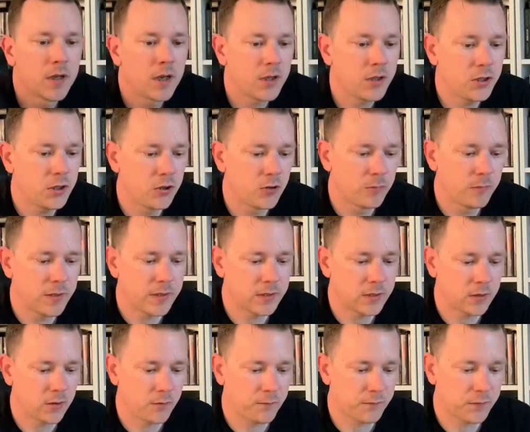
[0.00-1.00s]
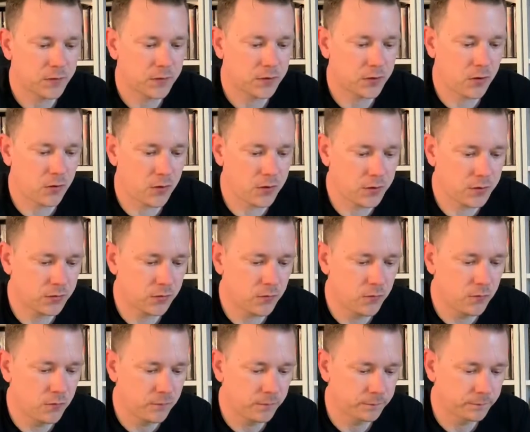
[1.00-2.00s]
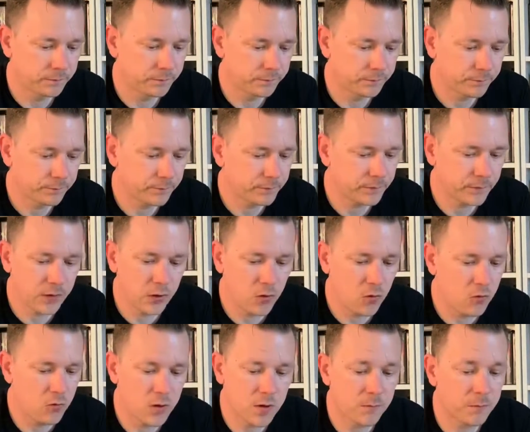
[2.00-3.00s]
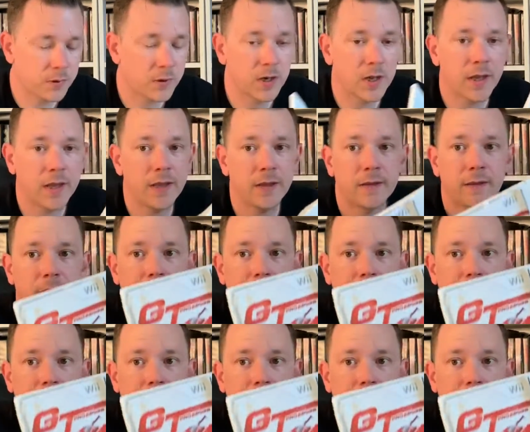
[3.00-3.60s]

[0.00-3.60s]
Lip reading: A Ubisoft title, all complete,